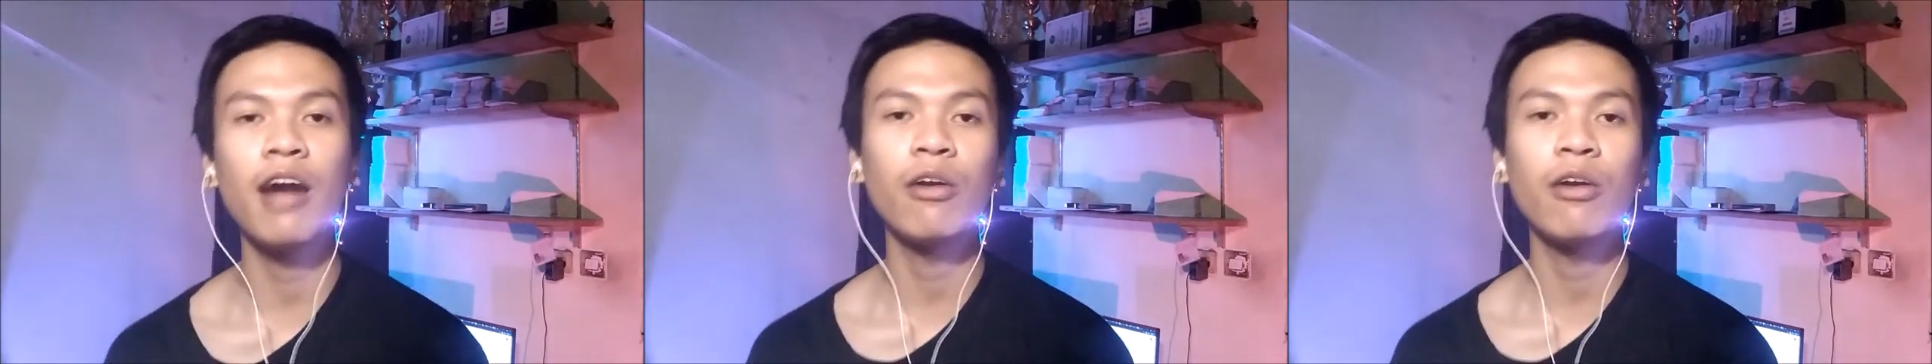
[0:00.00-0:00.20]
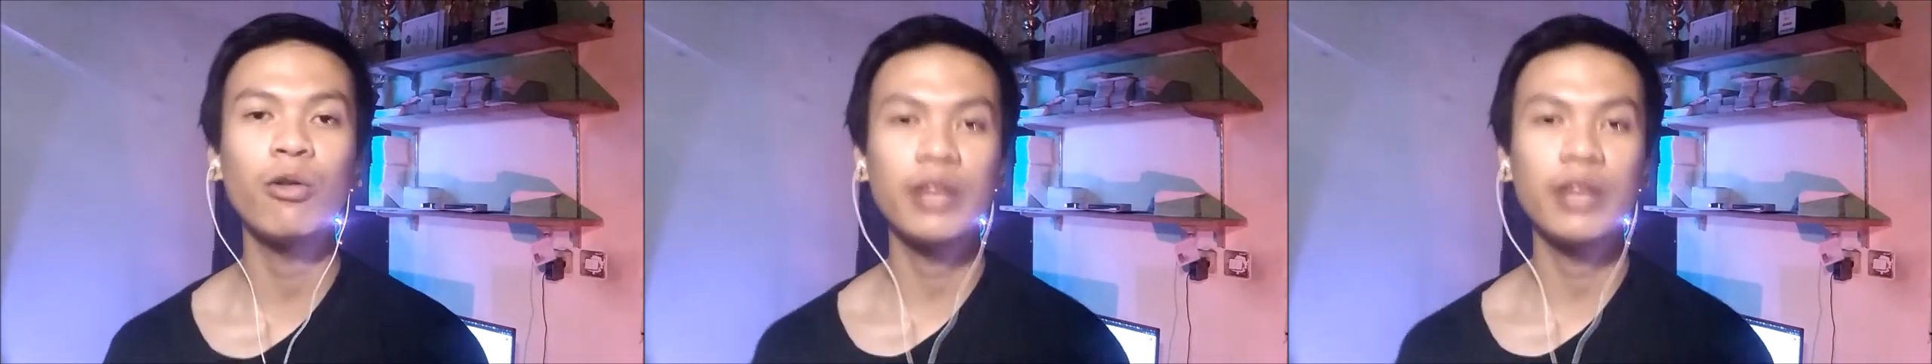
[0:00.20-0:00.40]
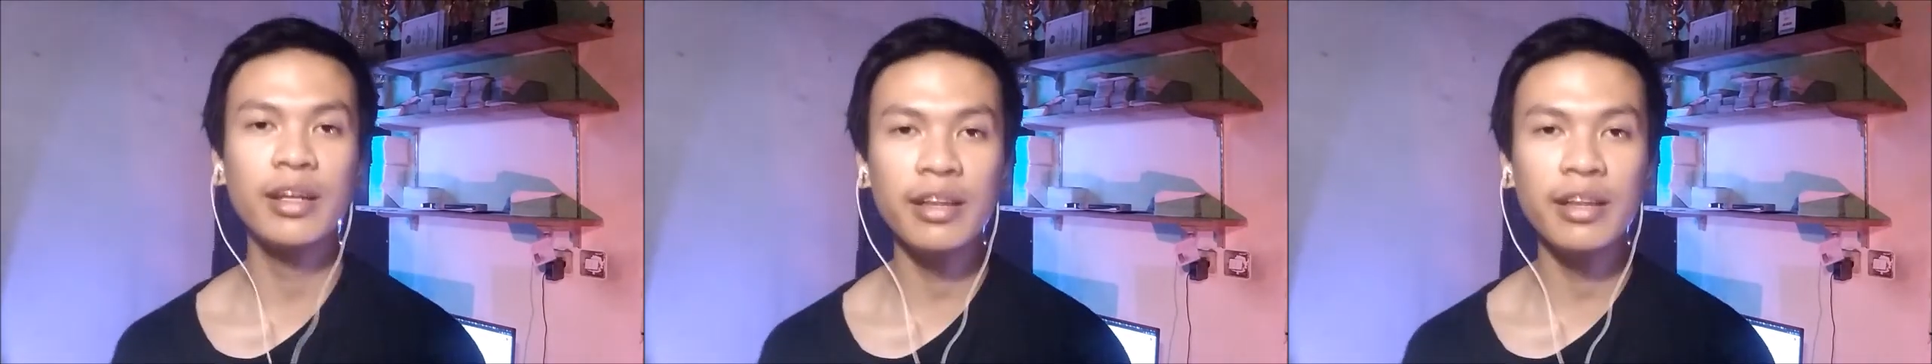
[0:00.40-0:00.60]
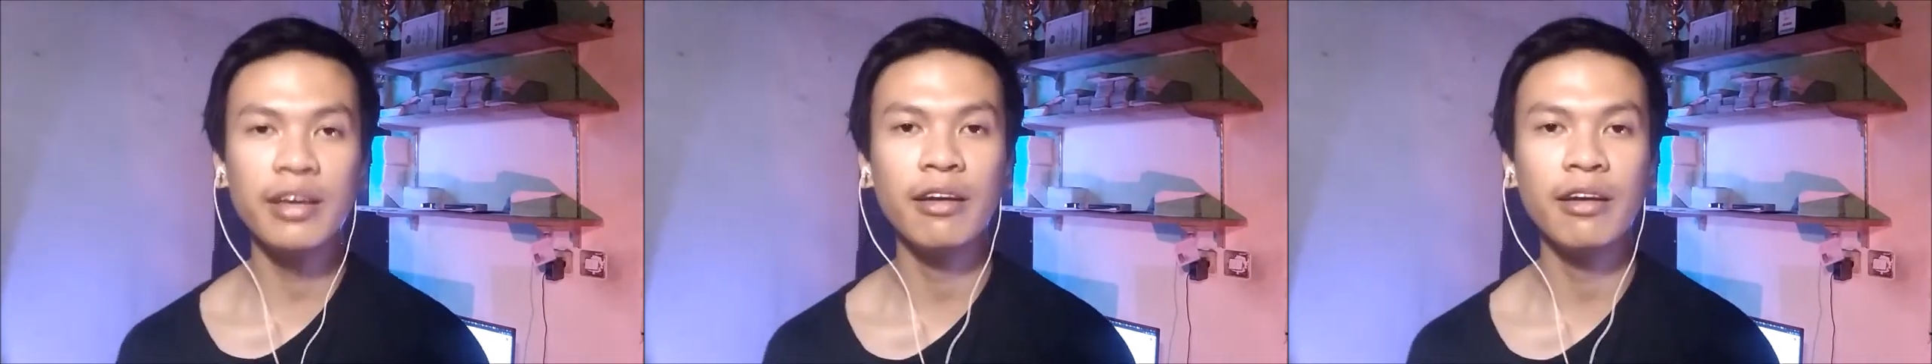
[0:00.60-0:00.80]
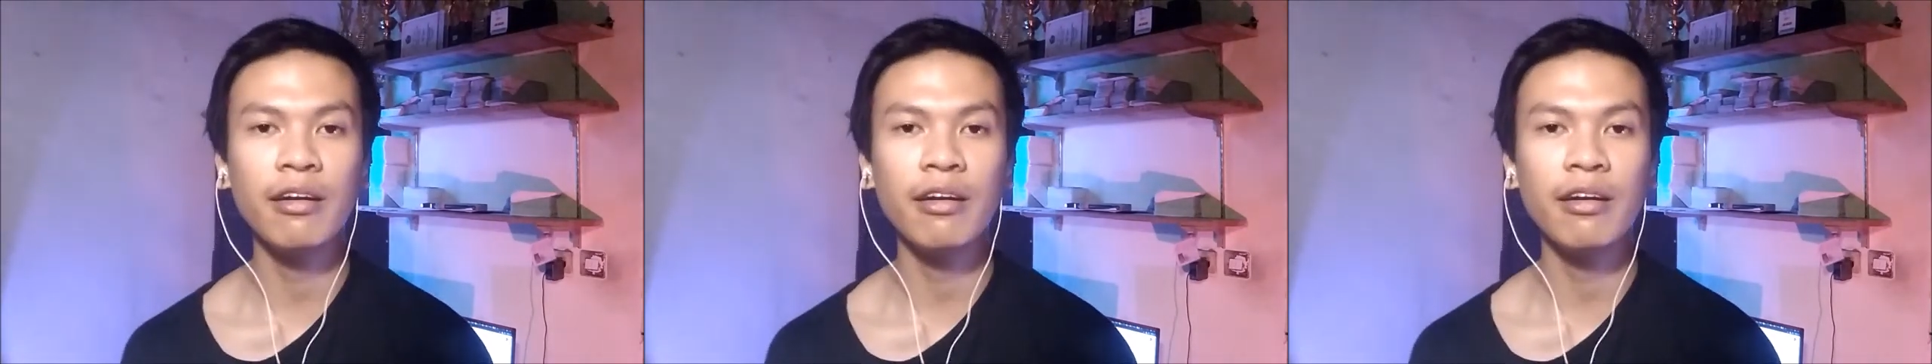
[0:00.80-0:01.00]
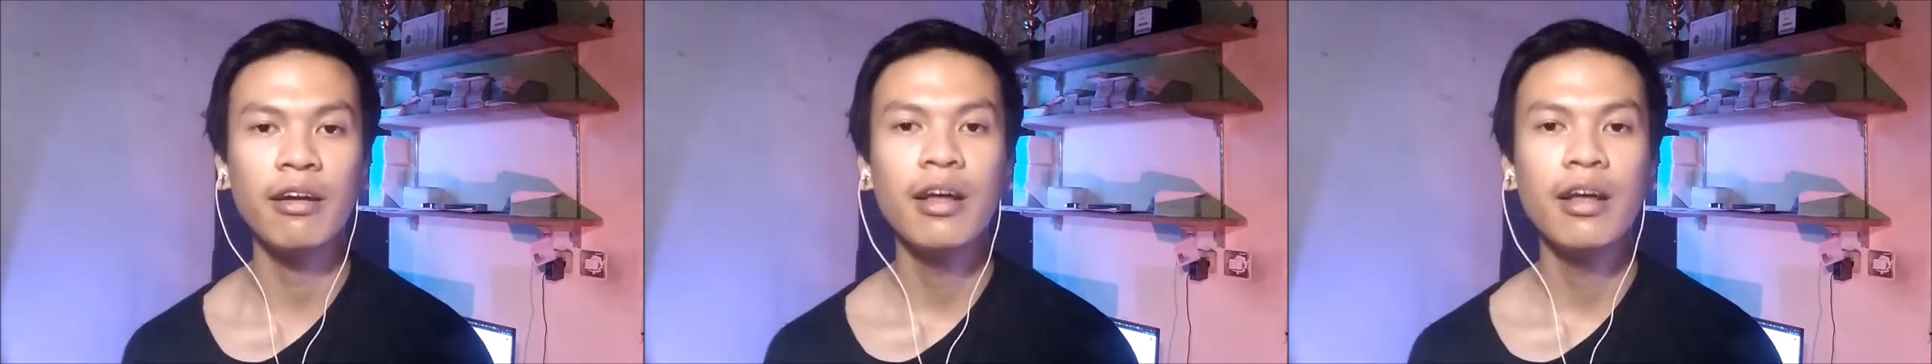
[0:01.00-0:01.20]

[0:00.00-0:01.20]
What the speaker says: are not clear,